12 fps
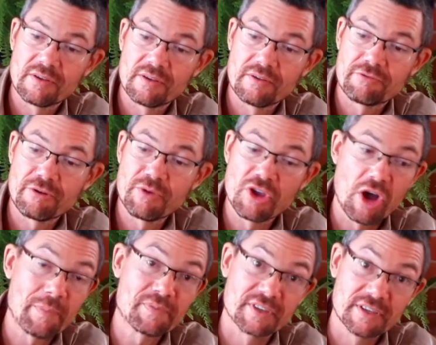
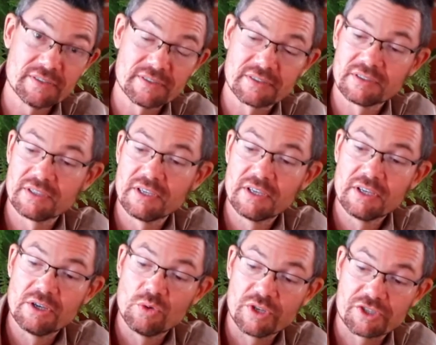Dremeopsis,
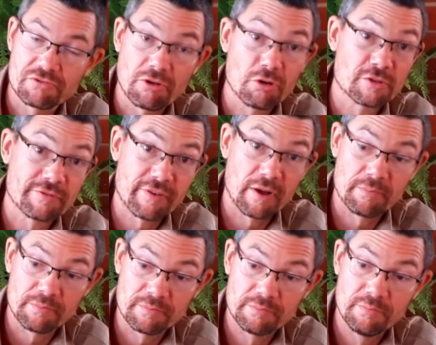which grows
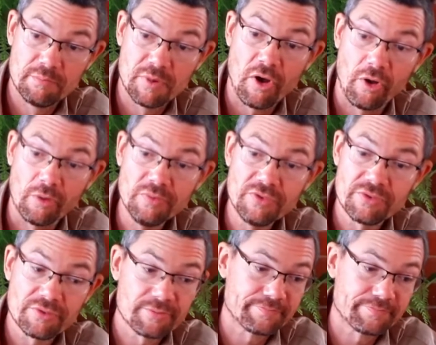from bulbs.